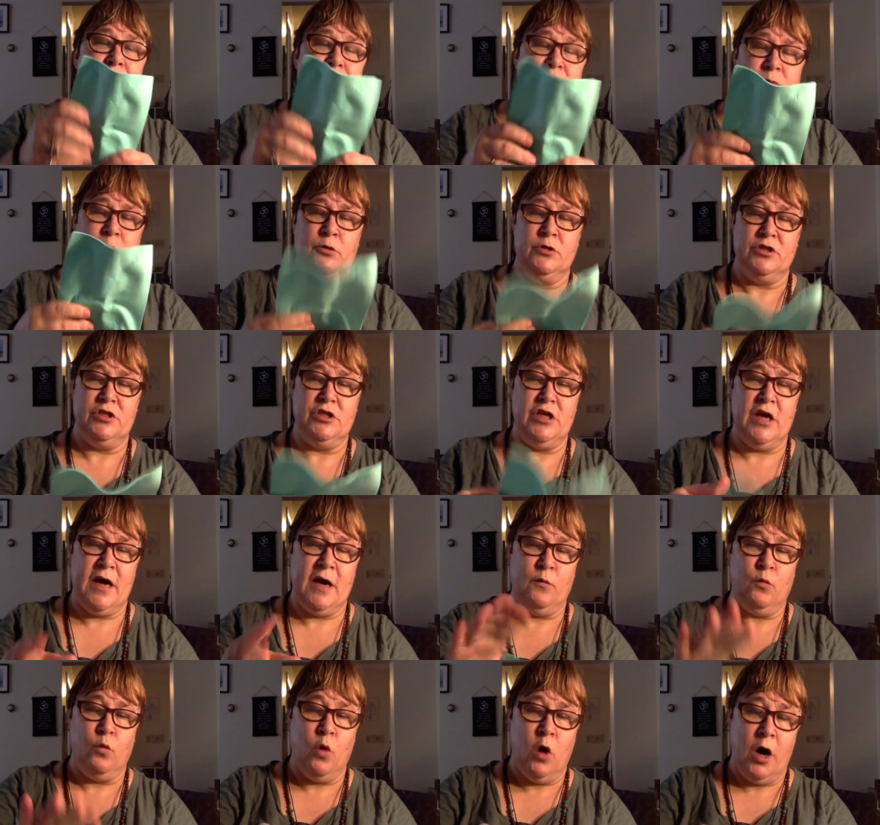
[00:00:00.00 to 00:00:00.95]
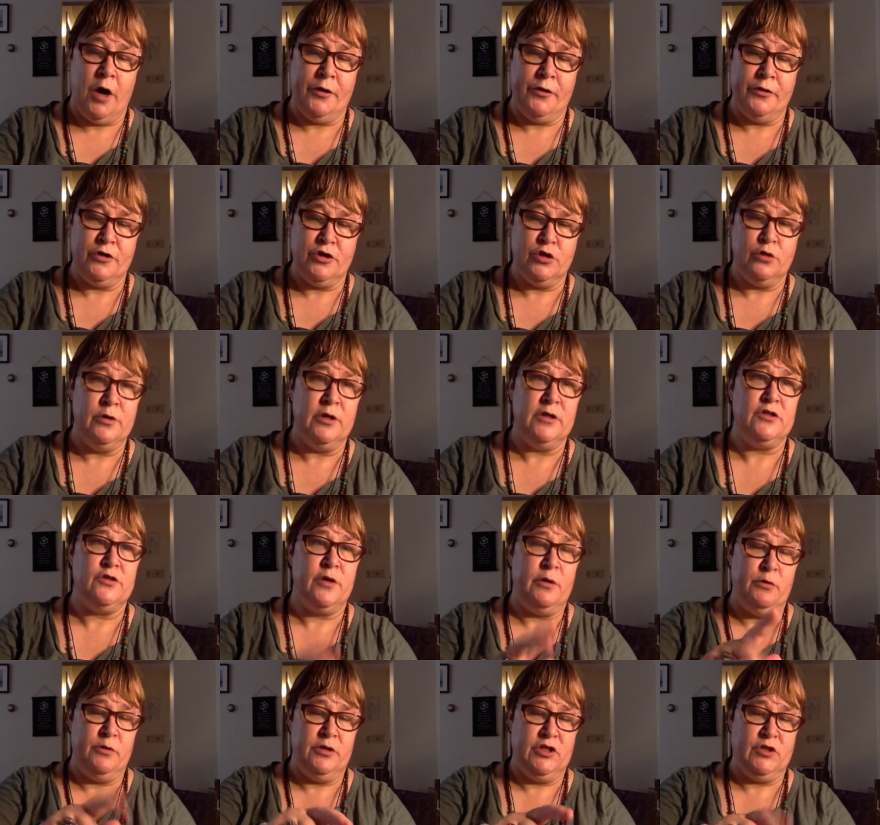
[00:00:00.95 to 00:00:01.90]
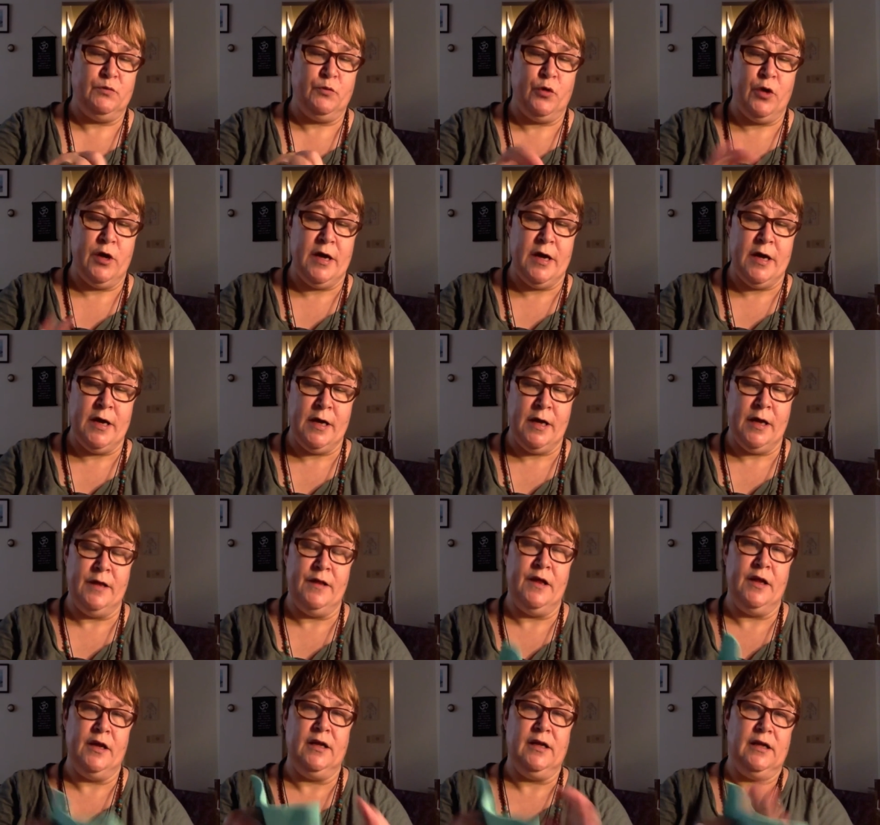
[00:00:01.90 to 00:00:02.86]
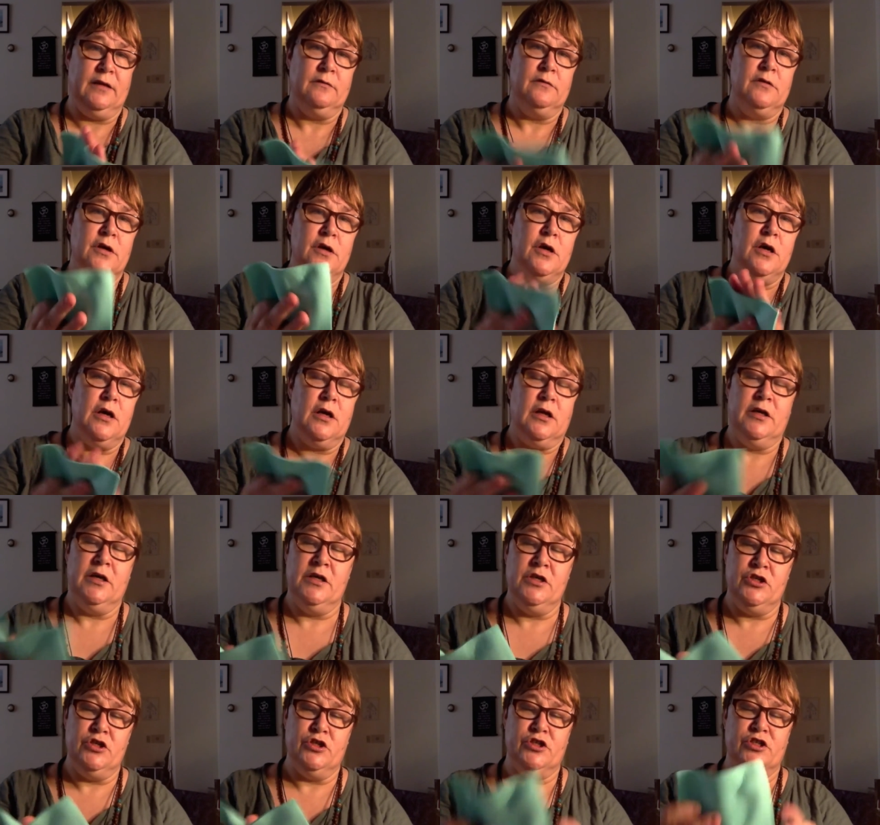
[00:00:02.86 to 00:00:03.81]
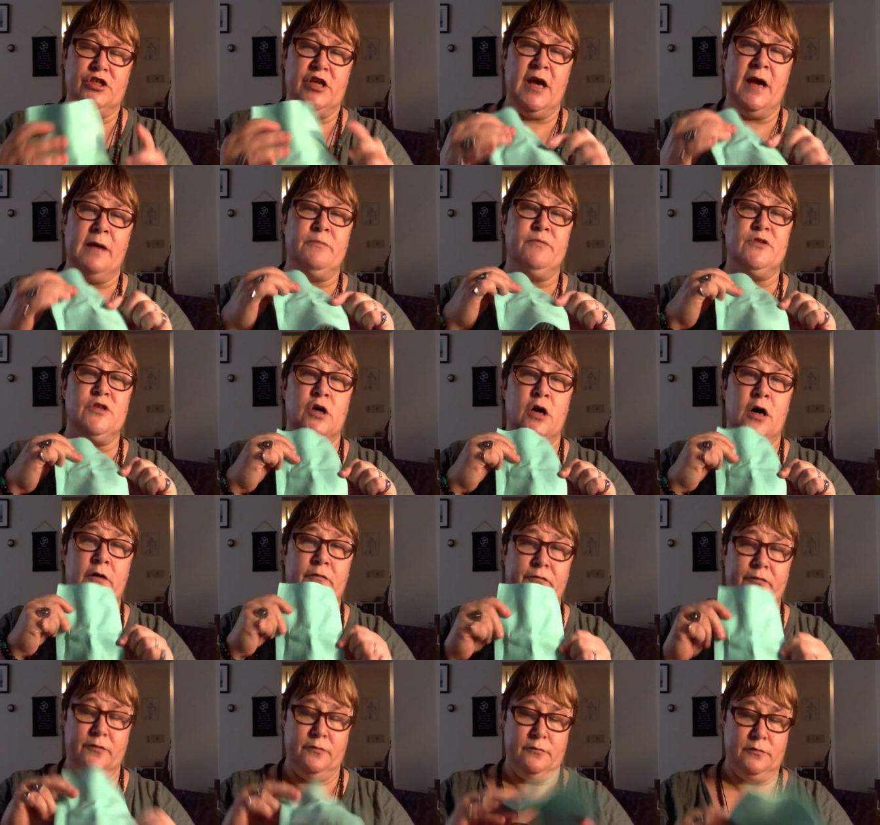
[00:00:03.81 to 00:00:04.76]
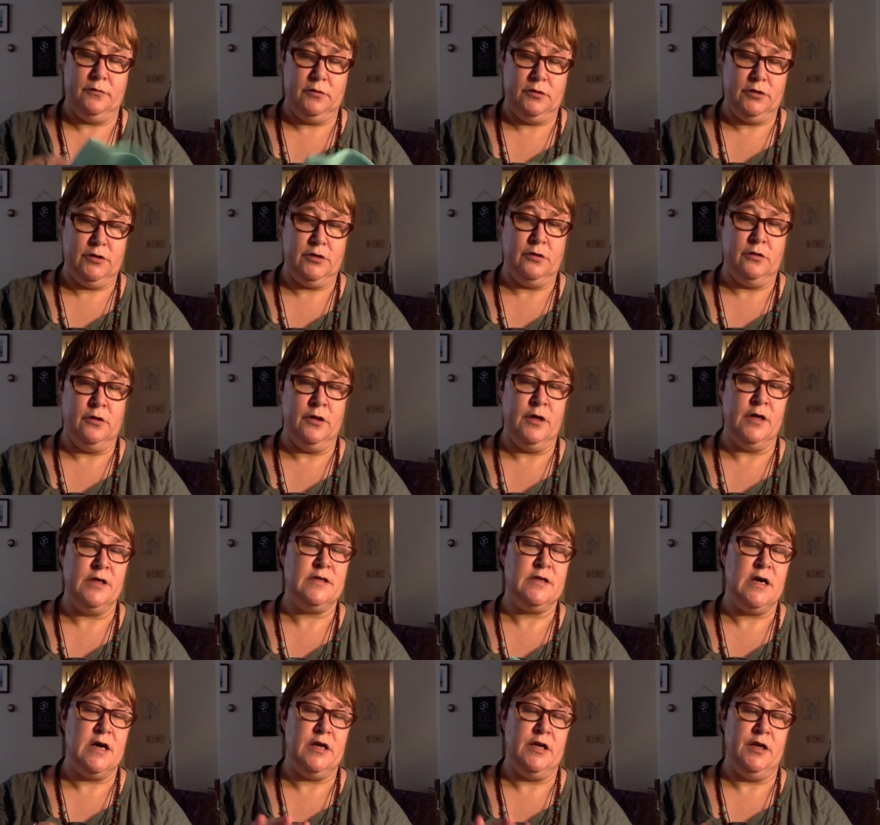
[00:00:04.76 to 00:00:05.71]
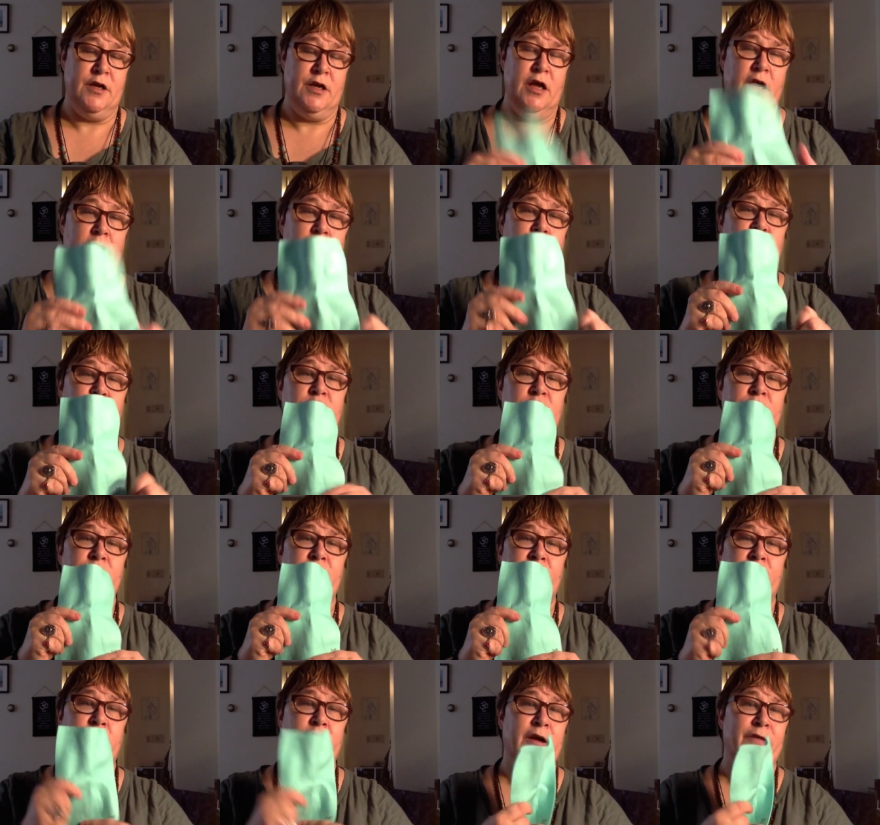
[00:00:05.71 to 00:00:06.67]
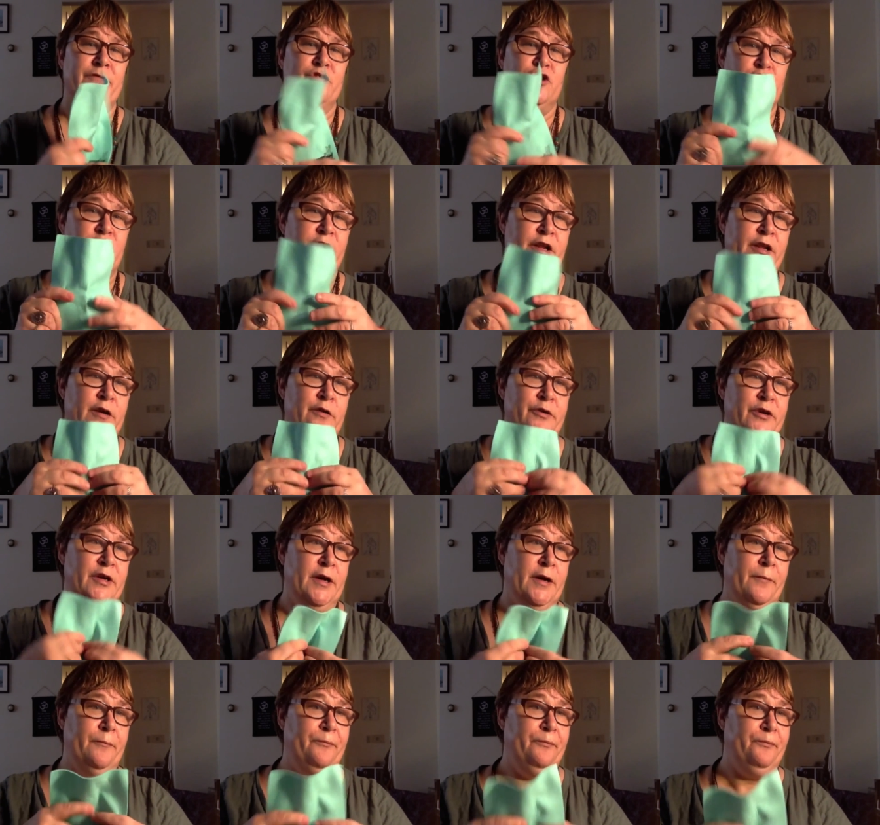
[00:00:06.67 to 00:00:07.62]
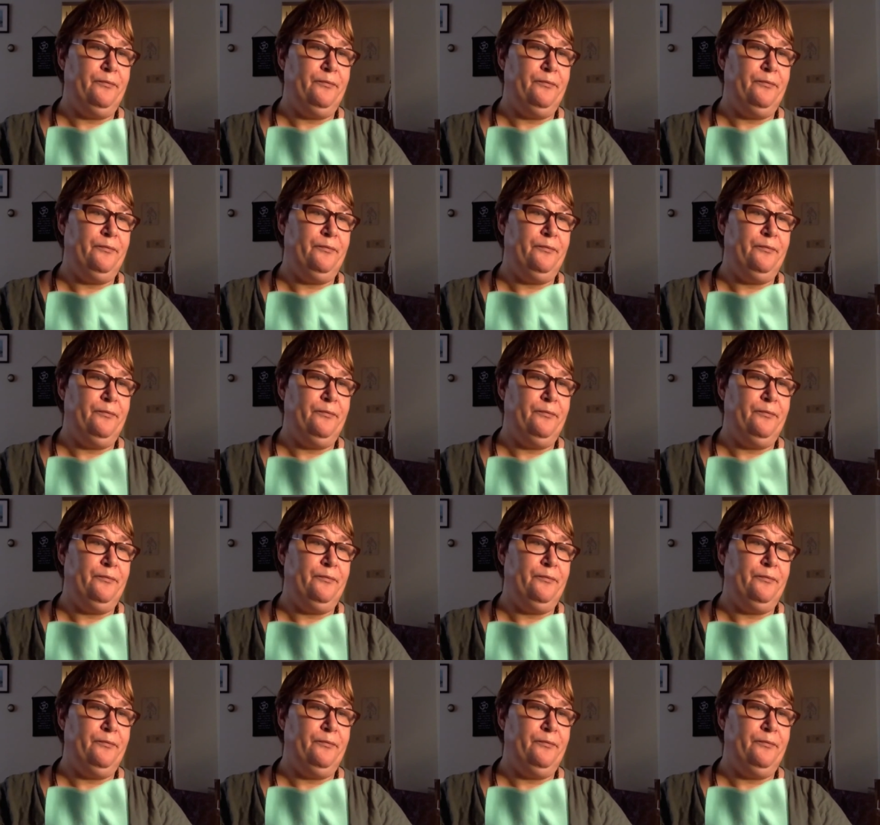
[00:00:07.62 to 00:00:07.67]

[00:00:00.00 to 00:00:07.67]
It's supposed to add water to it, so I would spray it and then cleans your stamps off. So that's kind of neat. I'll try that out. I haven't tried it out yet.